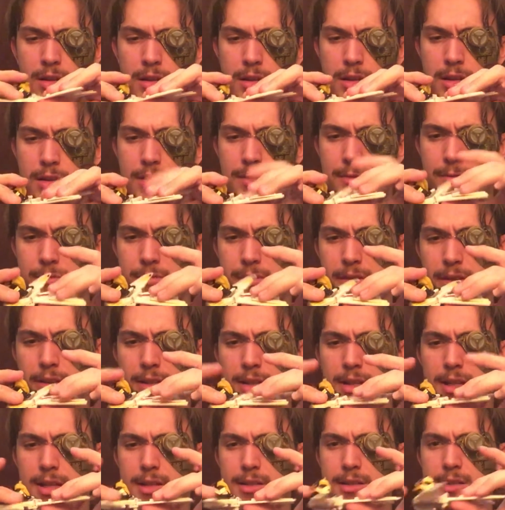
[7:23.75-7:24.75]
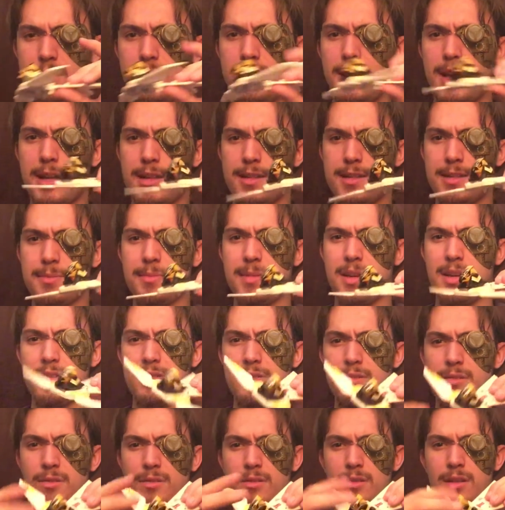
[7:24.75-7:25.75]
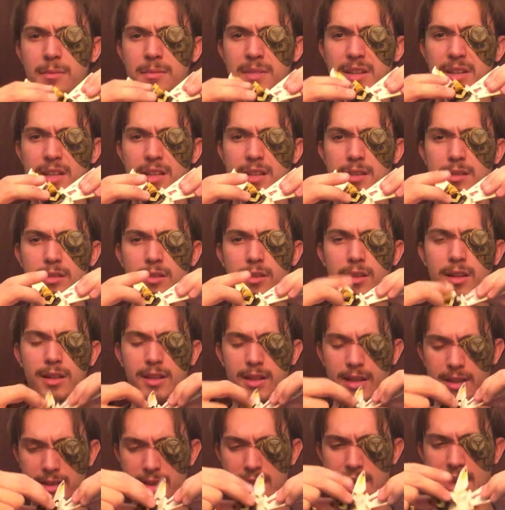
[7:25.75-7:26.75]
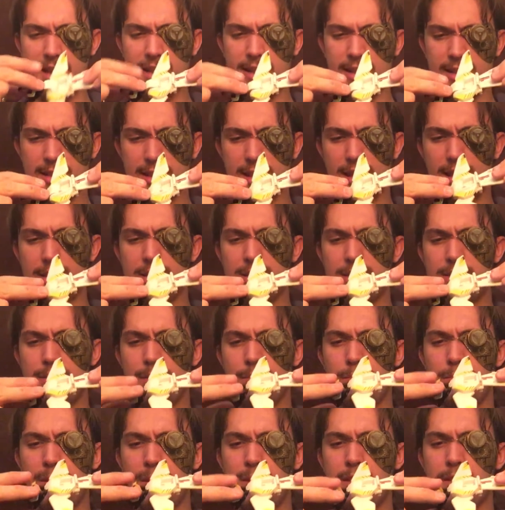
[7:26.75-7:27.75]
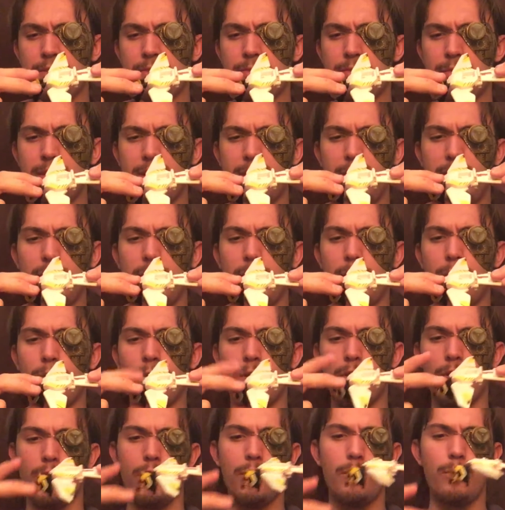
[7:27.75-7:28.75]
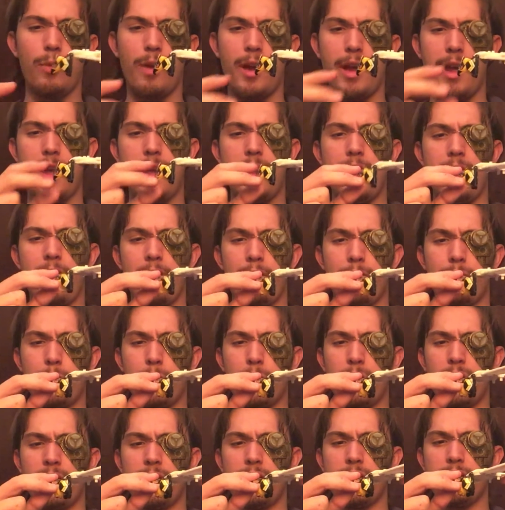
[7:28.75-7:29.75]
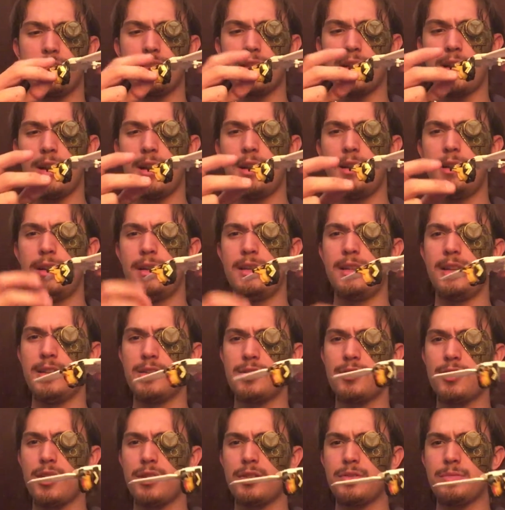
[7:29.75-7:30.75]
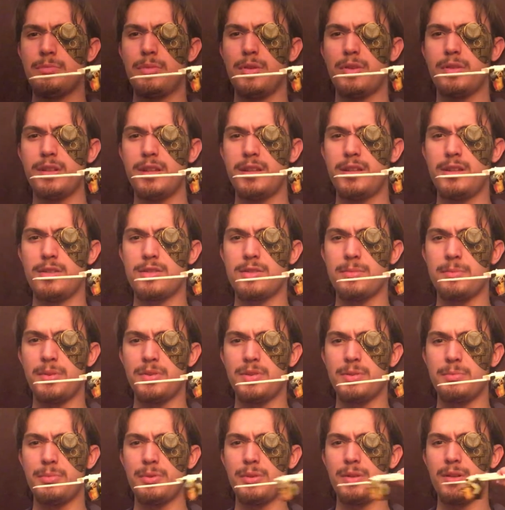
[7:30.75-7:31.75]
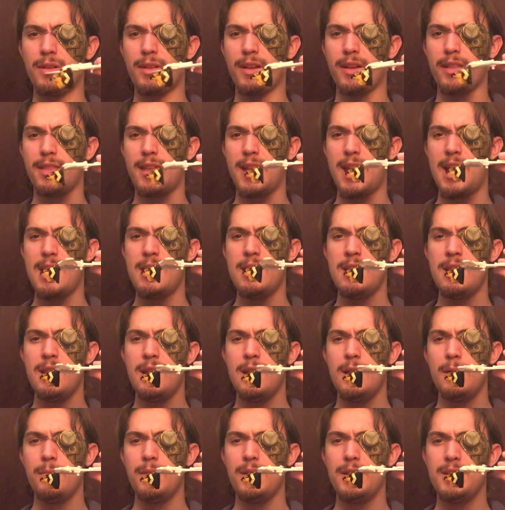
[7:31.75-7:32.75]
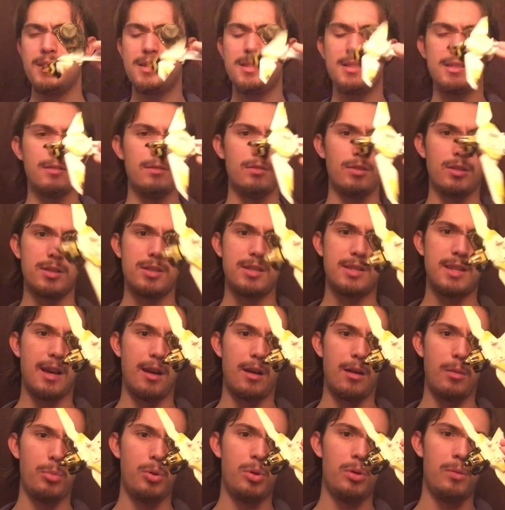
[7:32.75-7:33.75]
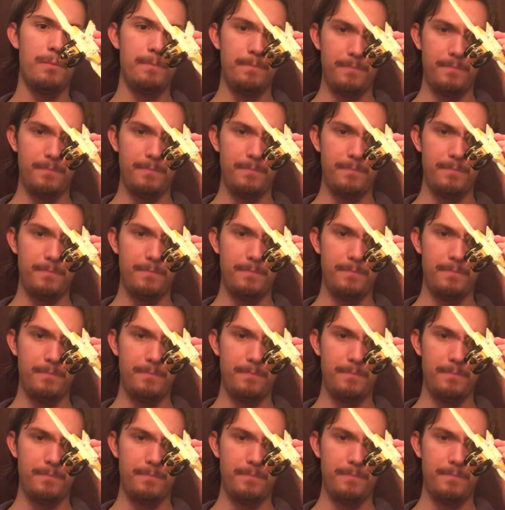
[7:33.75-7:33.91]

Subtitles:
He really isn't that special. I mean, looking like that, that's kind of stupid. There's really no good way of putting this. In the instruction booklet, you're supposed to put it like that, but it still looks terrible.